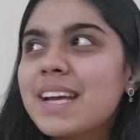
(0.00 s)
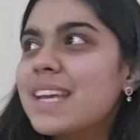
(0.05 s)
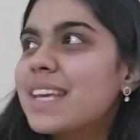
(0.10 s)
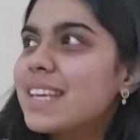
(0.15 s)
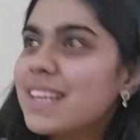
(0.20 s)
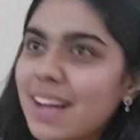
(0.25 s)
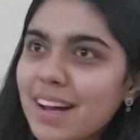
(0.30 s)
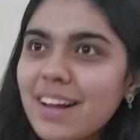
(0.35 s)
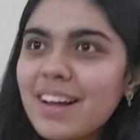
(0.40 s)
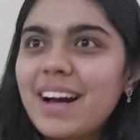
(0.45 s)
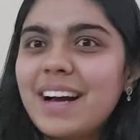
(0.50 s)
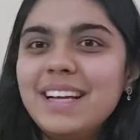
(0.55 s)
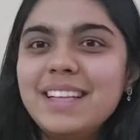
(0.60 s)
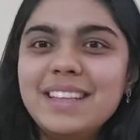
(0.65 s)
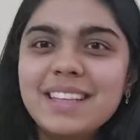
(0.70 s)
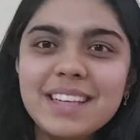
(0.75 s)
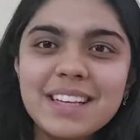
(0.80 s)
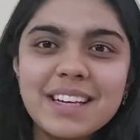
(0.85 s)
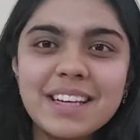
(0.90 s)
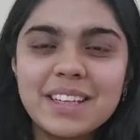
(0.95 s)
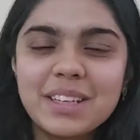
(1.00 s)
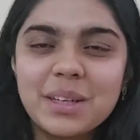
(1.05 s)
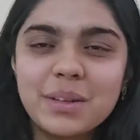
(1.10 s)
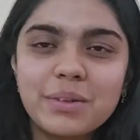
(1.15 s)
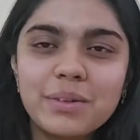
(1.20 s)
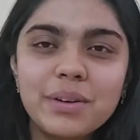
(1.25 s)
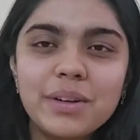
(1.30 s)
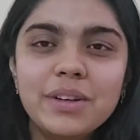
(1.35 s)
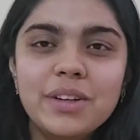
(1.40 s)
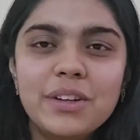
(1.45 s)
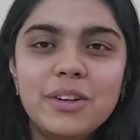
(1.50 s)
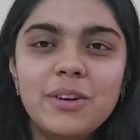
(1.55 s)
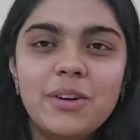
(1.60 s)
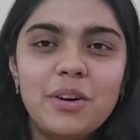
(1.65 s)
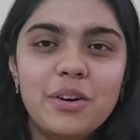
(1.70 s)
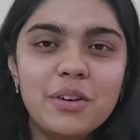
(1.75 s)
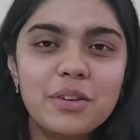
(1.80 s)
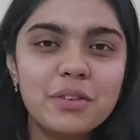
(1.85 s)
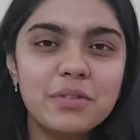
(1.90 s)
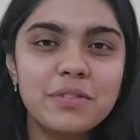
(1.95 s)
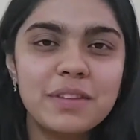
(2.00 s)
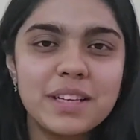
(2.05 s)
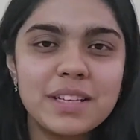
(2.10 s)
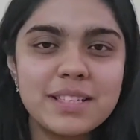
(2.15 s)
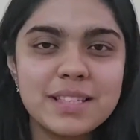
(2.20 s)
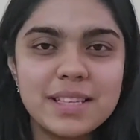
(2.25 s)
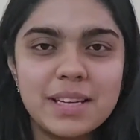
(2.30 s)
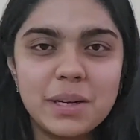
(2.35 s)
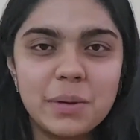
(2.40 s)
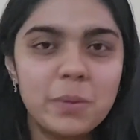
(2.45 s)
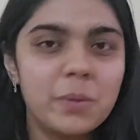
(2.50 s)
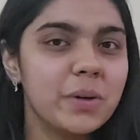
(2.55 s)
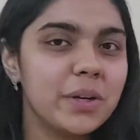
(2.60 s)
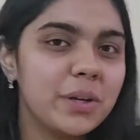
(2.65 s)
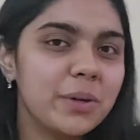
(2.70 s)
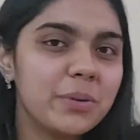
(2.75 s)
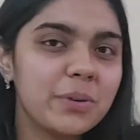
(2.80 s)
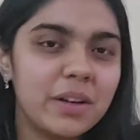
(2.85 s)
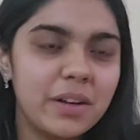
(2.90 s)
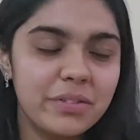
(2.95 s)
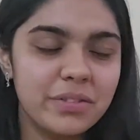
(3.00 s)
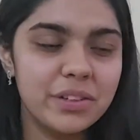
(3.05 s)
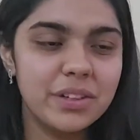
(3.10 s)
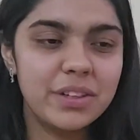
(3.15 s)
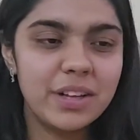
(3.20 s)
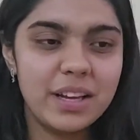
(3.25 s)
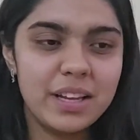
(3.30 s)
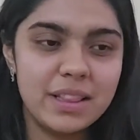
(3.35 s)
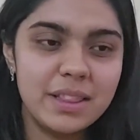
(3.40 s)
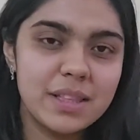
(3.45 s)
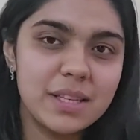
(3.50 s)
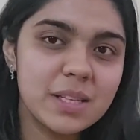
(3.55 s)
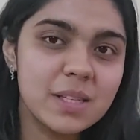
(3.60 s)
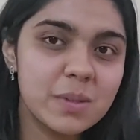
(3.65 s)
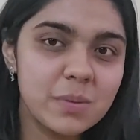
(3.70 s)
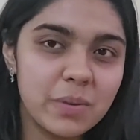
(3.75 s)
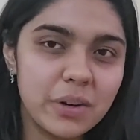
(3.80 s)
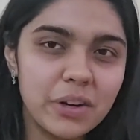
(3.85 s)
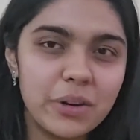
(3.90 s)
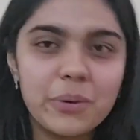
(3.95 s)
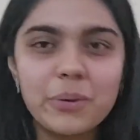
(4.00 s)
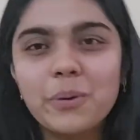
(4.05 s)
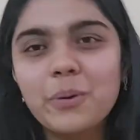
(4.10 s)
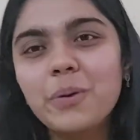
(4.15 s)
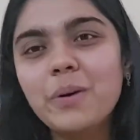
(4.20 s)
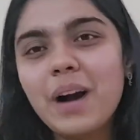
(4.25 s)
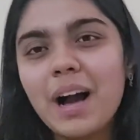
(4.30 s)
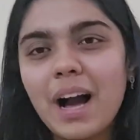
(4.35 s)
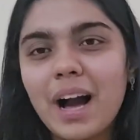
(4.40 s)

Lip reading: yeah, I think I covered a lot of things that I wanted to cover in this video.